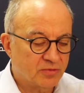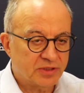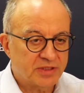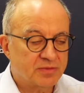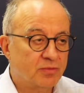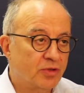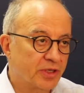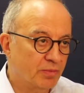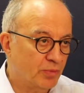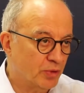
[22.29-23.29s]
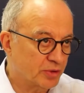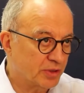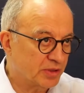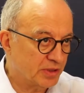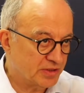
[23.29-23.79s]
What is more
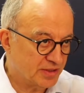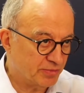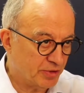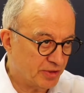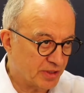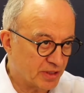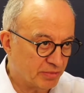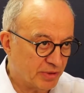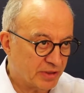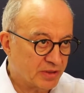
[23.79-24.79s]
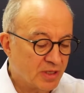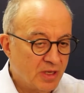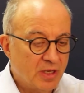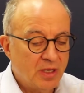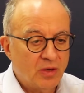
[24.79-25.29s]
important is the political part,
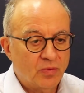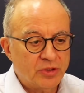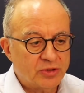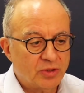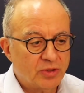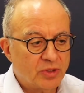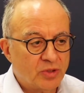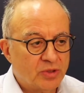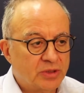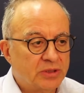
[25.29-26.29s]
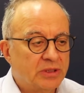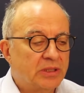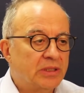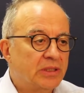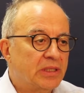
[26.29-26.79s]
which, although
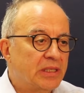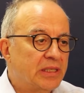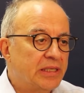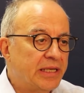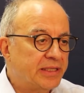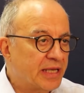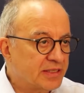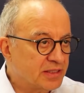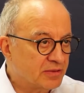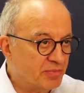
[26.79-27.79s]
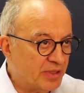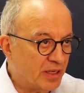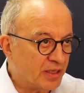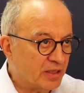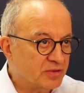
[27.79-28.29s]
it hasn't been
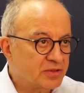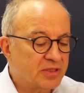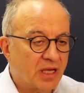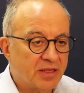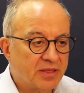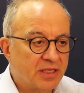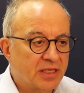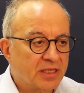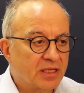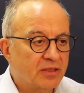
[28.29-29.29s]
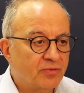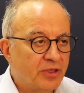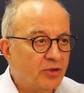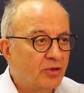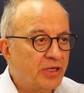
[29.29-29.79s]
announced, I think
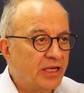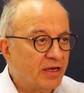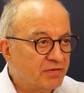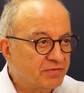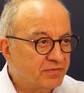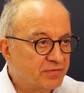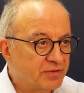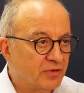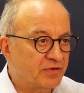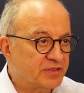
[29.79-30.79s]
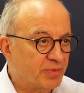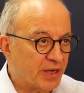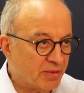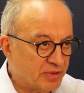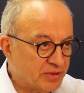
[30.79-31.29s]
we know enough of its
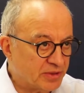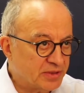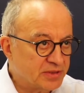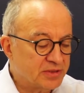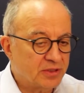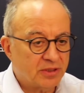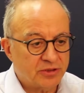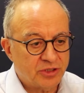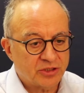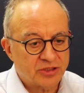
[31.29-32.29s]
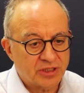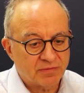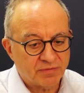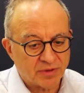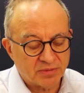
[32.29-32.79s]
parameters, judging
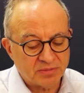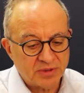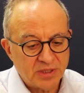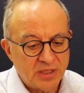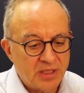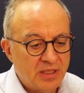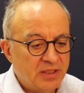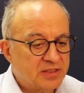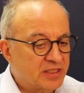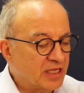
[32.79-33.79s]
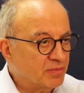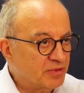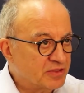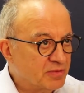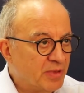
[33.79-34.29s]
from
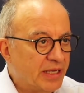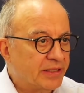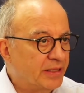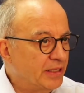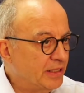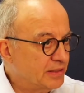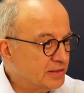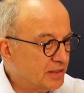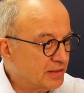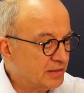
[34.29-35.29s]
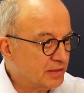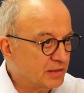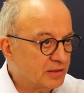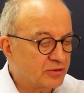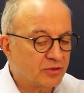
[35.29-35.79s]
statements made, leaks that
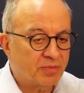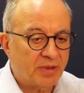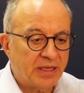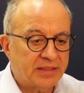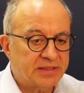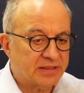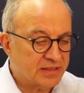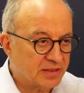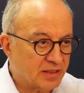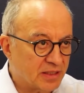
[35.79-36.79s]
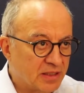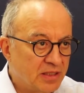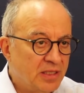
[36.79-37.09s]
took place, etc.